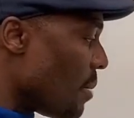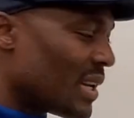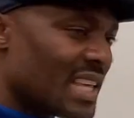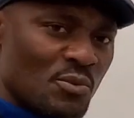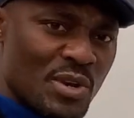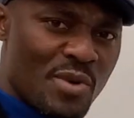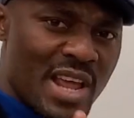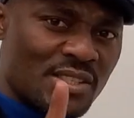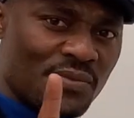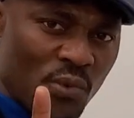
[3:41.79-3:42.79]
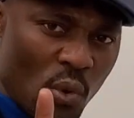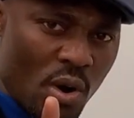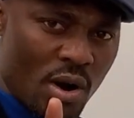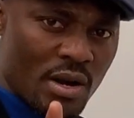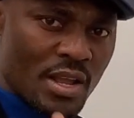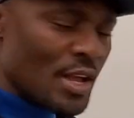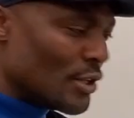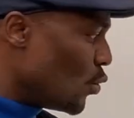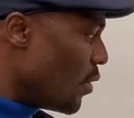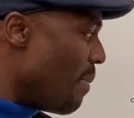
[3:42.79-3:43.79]
But can we raise 4
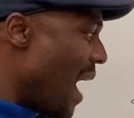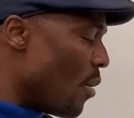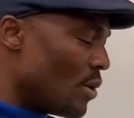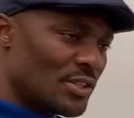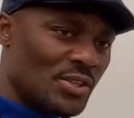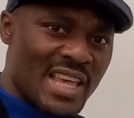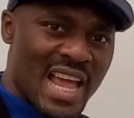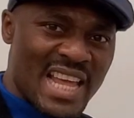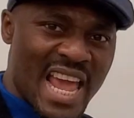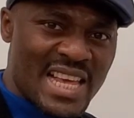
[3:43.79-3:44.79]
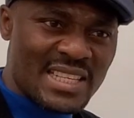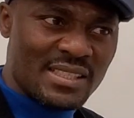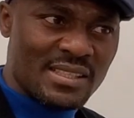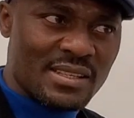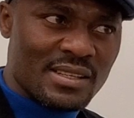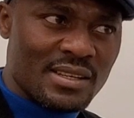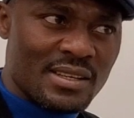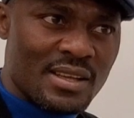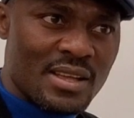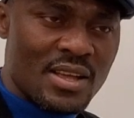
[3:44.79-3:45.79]
to a power to get 8?
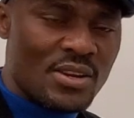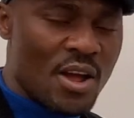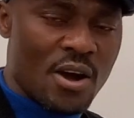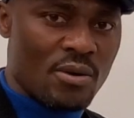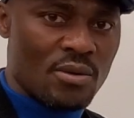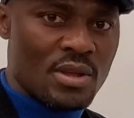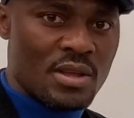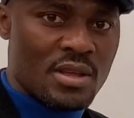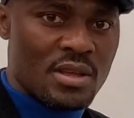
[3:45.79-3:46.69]
No.